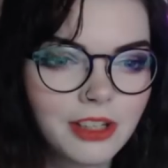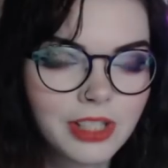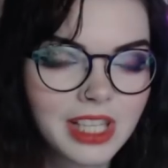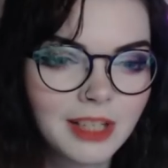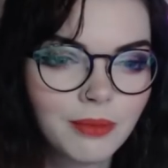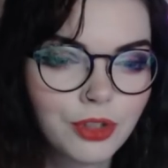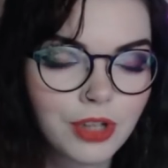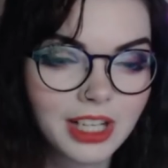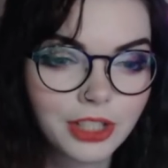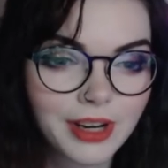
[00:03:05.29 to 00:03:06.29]
seeing him trying
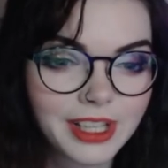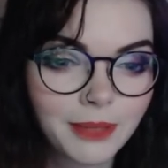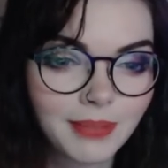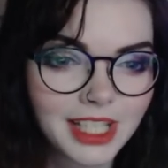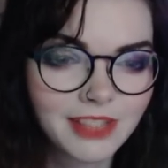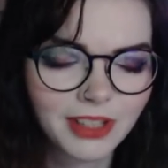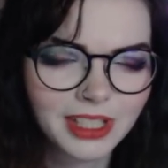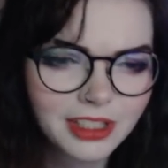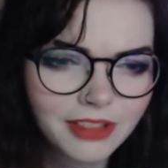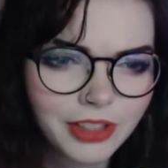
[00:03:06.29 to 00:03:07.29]
to dress up nice for an
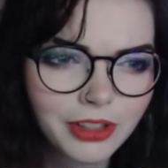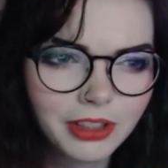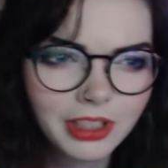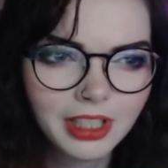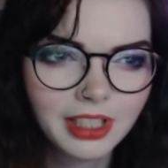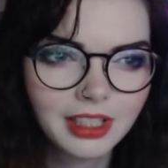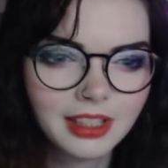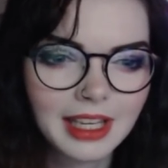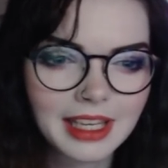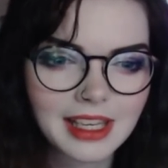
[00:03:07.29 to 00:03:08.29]
interview,
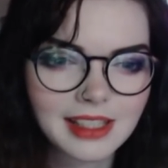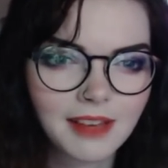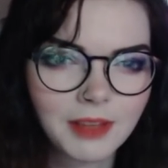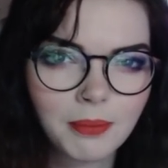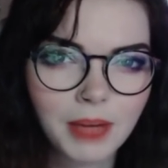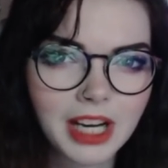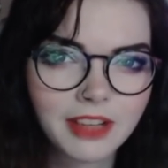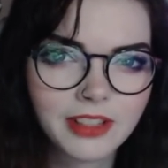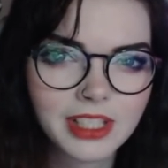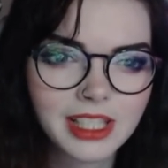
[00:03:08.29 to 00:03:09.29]
like he's having
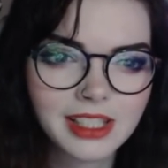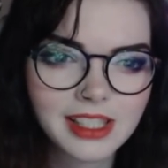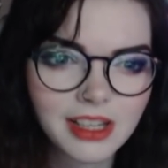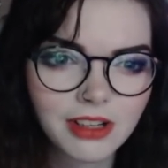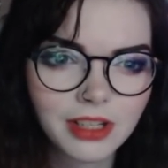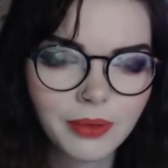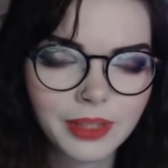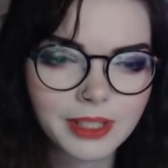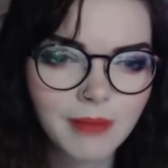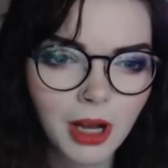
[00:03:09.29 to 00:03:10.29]
breakfast, eating cereal with
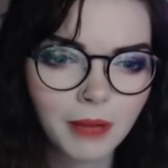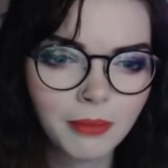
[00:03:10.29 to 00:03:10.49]
his mom.